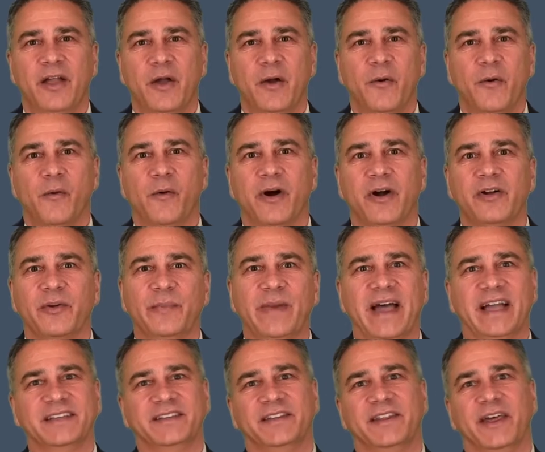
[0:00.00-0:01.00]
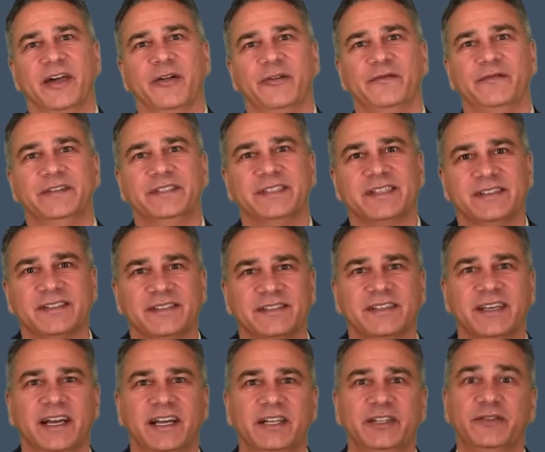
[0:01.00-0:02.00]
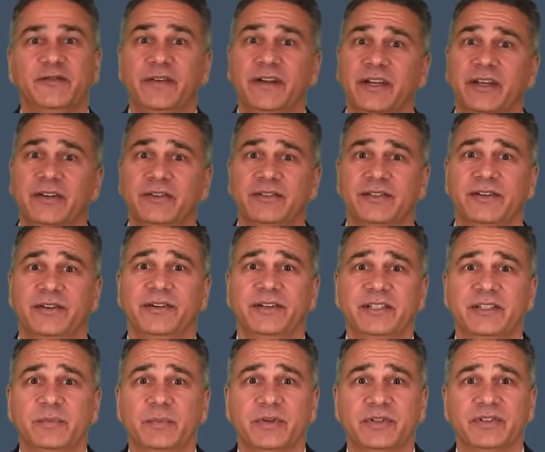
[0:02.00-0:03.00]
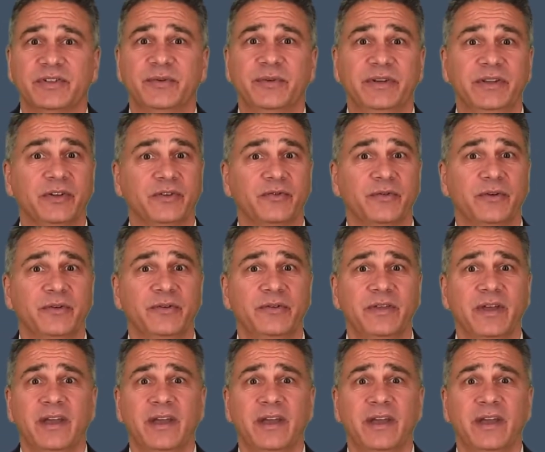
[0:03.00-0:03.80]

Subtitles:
Welcome back to the Health Physics Society's video series Pursuing the Truth